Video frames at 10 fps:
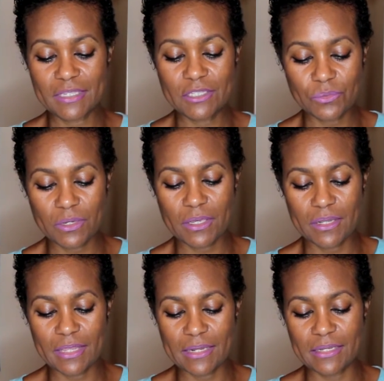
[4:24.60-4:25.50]
this
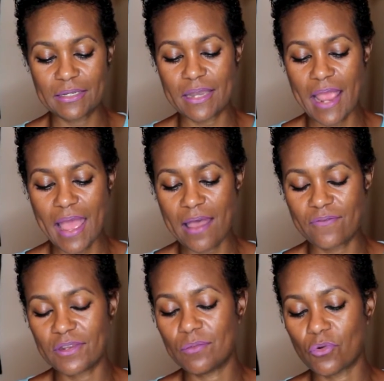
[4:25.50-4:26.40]
one they didn't
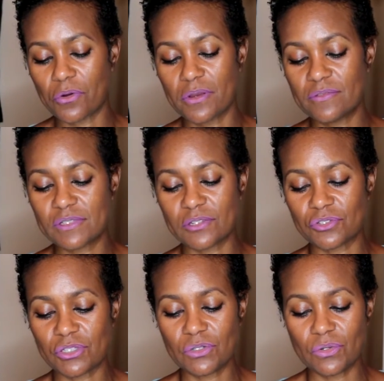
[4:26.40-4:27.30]
have any more of,
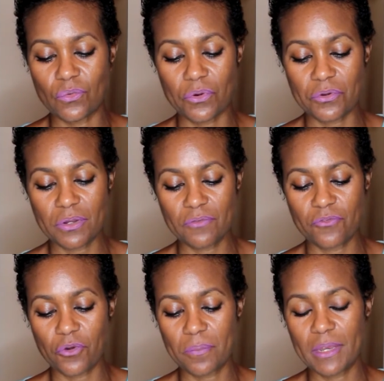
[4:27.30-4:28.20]
so she ordered
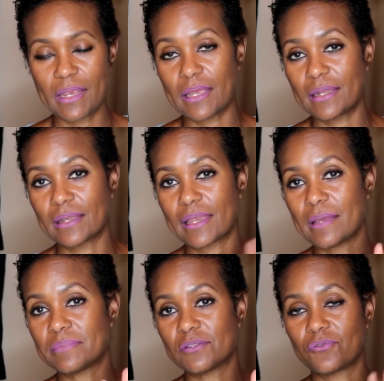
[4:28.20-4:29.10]
it for me and
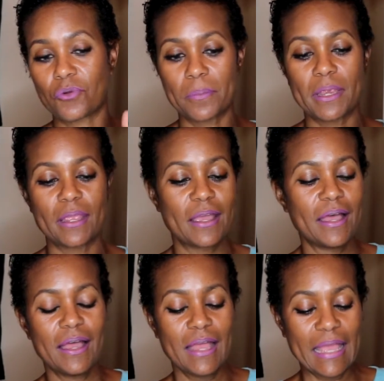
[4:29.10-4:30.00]
kept it for me.
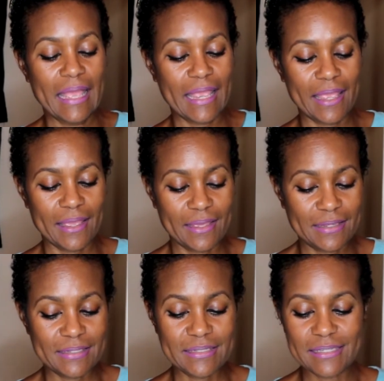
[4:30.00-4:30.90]

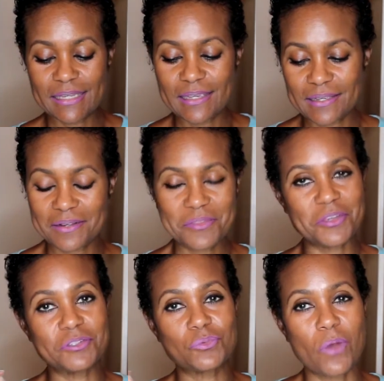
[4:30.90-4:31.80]
And
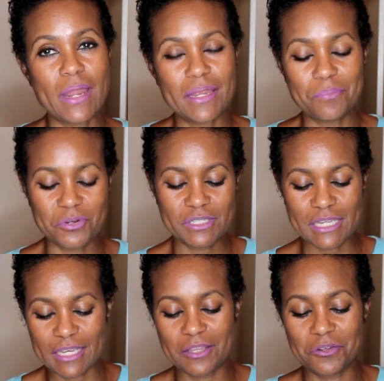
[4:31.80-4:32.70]
there's one in
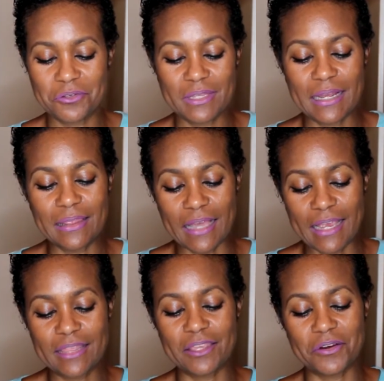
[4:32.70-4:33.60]
particular that I
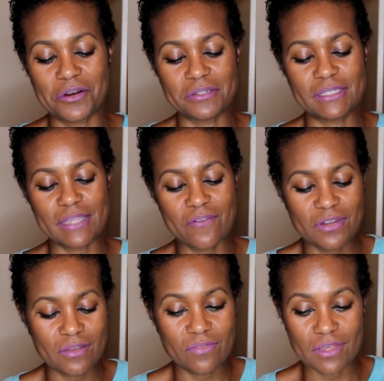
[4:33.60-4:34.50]
like. There are
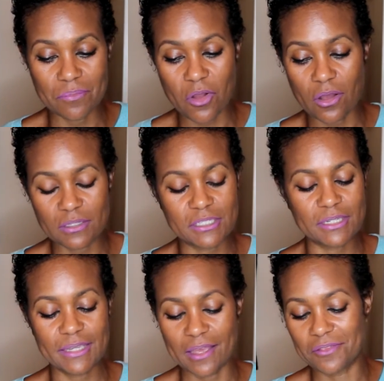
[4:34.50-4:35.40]
7 of them all
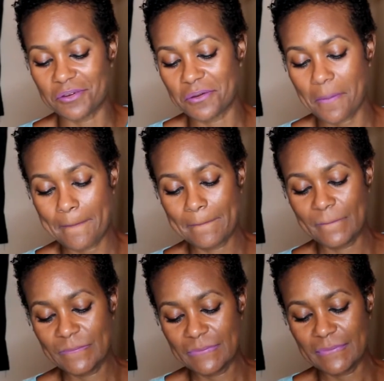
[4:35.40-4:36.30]
together,
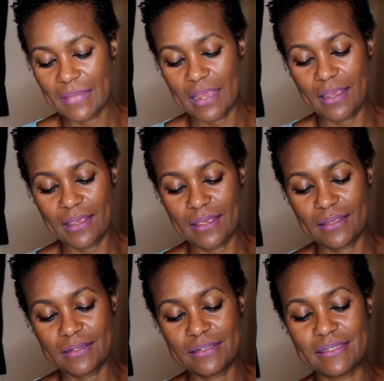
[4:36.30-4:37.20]

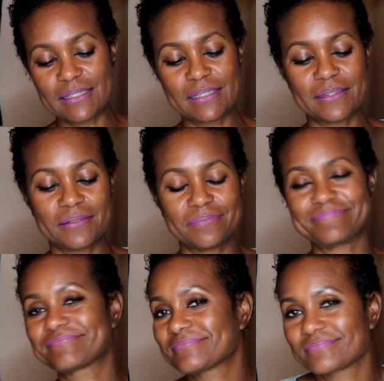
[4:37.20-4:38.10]
and
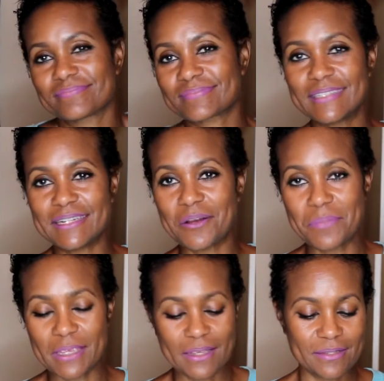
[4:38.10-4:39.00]
you know
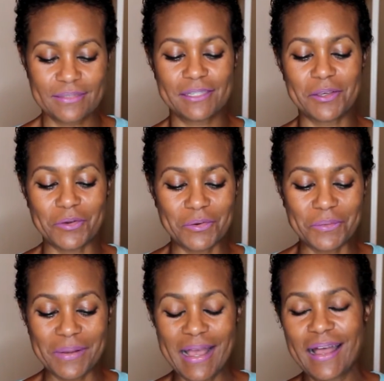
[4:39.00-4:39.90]
me,
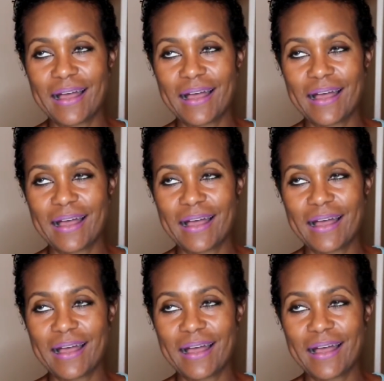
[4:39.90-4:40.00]
so